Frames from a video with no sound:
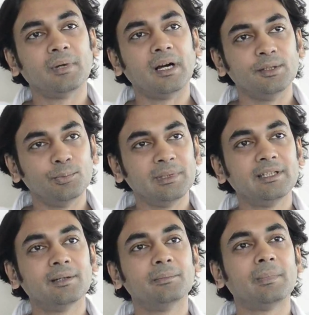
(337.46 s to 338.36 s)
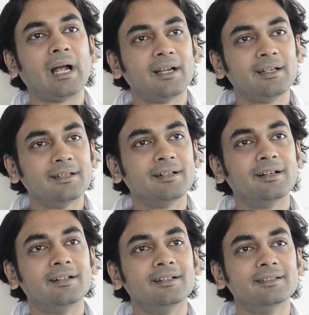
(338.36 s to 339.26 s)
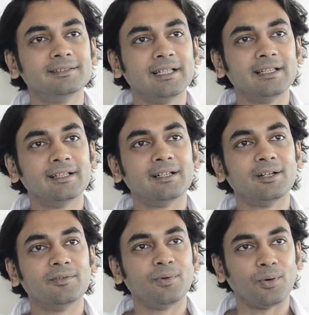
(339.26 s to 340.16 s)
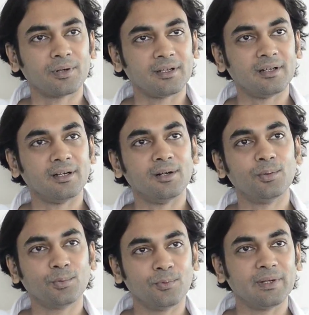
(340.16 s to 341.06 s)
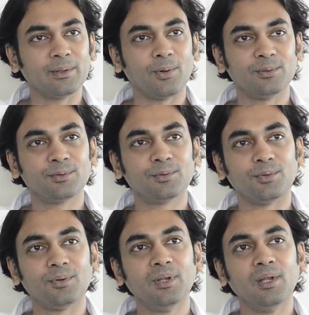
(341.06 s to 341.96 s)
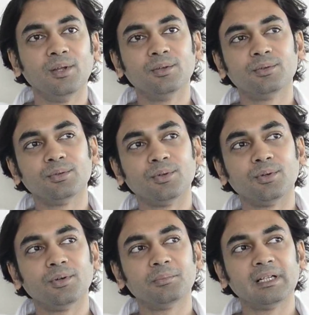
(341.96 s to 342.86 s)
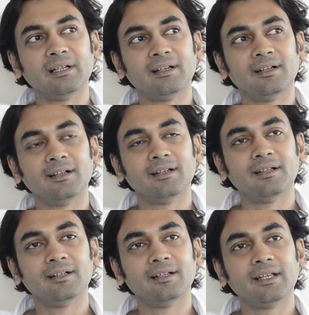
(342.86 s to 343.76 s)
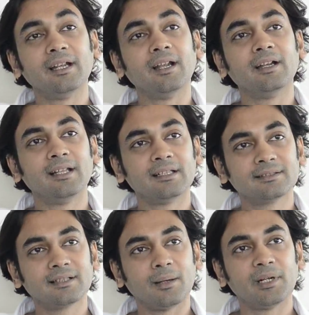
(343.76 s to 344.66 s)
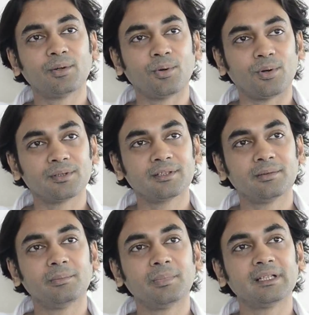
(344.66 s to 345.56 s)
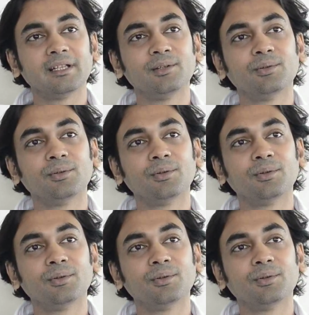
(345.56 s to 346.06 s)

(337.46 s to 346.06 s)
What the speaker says: aluminium and zinc for roofing also. So it does come at a cost, but then